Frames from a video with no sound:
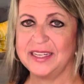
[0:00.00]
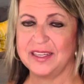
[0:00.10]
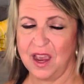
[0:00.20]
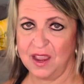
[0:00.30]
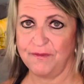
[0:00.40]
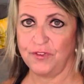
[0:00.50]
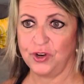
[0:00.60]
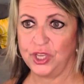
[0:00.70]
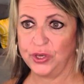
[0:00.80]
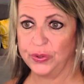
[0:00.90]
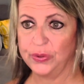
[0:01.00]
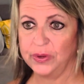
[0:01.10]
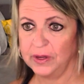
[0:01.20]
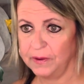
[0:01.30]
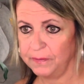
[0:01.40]
time for you,
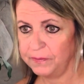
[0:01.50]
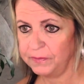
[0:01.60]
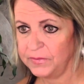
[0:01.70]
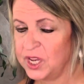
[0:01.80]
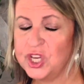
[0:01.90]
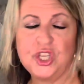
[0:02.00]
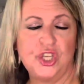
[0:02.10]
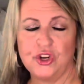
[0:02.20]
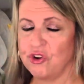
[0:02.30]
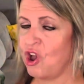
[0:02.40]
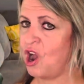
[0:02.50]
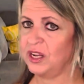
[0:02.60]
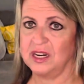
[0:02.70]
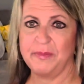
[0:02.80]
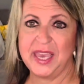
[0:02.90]
you're not
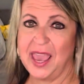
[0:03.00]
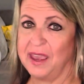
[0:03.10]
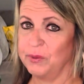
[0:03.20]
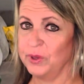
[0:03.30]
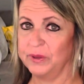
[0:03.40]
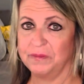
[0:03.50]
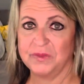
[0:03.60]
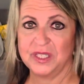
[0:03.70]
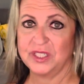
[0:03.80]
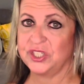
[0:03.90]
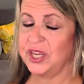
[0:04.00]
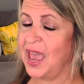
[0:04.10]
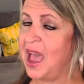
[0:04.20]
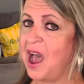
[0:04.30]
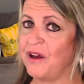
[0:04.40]
going to be able to
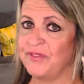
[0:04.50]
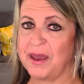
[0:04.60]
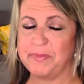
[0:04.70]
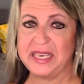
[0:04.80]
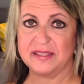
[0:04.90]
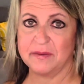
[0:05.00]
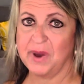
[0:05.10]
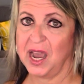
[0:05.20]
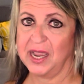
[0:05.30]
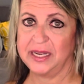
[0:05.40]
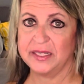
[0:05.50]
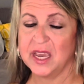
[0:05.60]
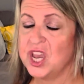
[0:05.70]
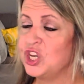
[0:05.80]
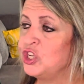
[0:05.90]
have that peace of mind.
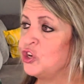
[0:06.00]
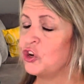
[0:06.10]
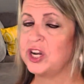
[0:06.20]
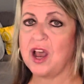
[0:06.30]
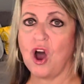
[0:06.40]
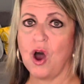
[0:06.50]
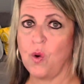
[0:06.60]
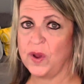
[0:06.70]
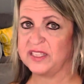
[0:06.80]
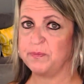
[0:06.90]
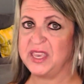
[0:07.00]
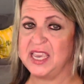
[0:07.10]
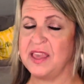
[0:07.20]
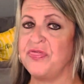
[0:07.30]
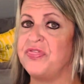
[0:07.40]
You're going to always be
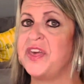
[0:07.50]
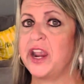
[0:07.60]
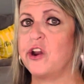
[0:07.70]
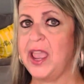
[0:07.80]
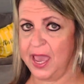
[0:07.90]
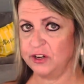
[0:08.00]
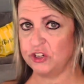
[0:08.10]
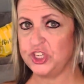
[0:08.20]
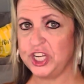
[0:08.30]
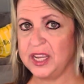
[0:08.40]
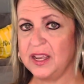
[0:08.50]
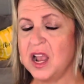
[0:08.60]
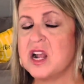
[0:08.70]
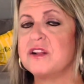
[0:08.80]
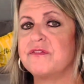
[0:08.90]
in their energy
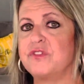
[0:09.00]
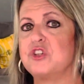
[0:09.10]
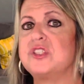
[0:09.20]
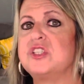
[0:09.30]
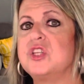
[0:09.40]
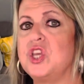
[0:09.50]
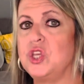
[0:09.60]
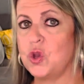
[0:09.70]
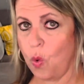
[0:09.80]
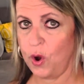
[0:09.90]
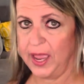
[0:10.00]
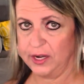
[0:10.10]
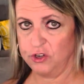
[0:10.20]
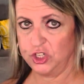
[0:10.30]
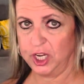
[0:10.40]
versus your
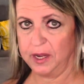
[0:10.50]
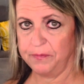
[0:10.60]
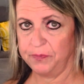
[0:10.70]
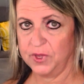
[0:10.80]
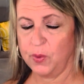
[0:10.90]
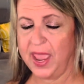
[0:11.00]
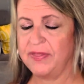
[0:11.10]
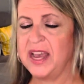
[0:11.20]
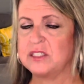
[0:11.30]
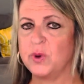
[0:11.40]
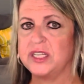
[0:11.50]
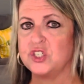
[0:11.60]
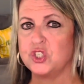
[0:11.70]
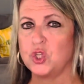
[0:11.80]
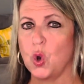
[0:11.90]
energy. Okay, that's why it's
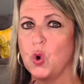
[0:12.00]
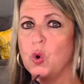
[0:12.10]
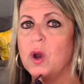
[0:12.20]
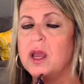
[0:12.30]
so